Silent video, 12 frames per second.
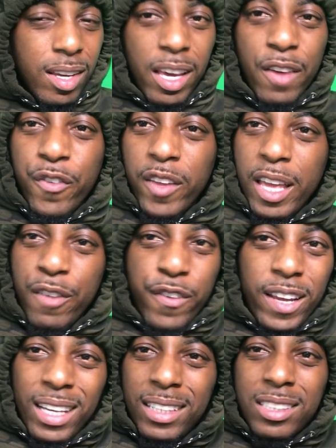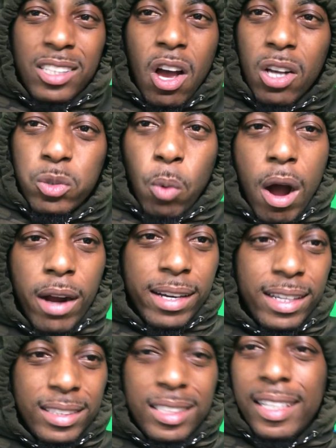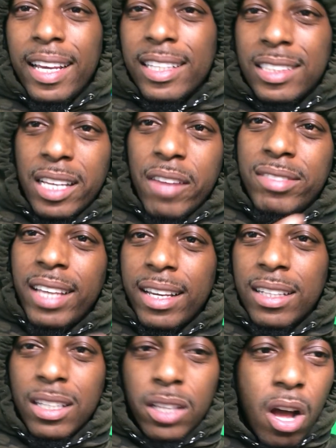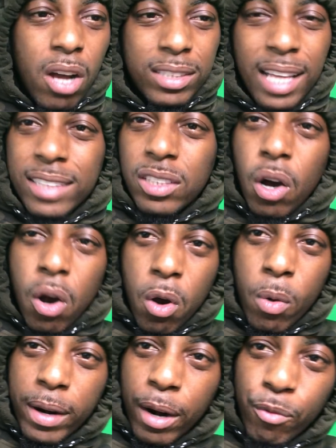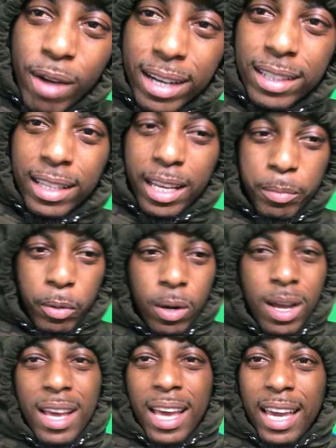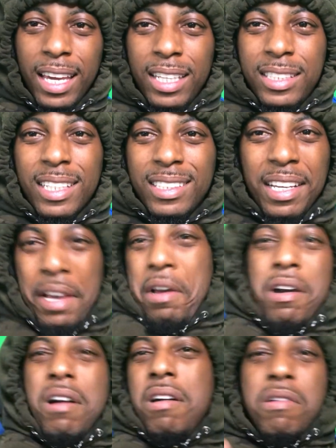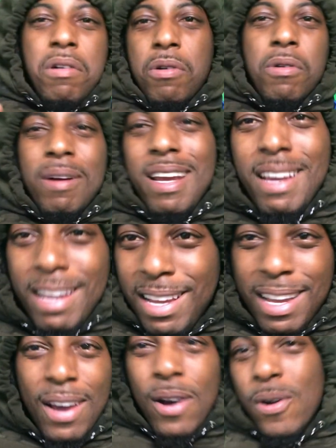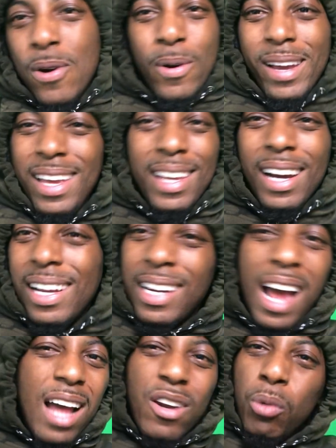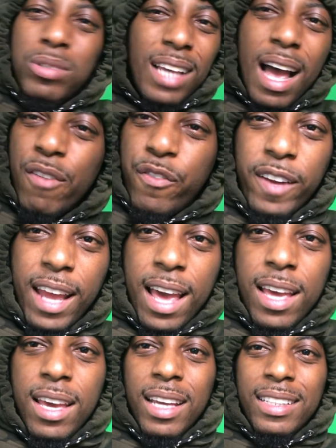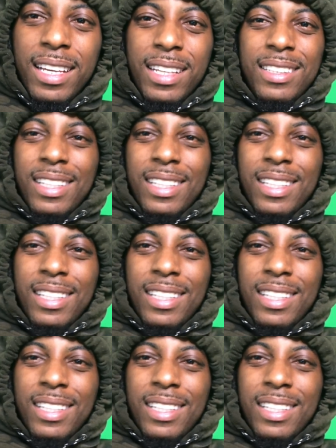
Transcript: If it, if it ain't Sauce Walka and T S F taking a loss as a whole in a record label, and he just, oh, ooh-ee, ooh-ee, uh, nah, no time for that, then,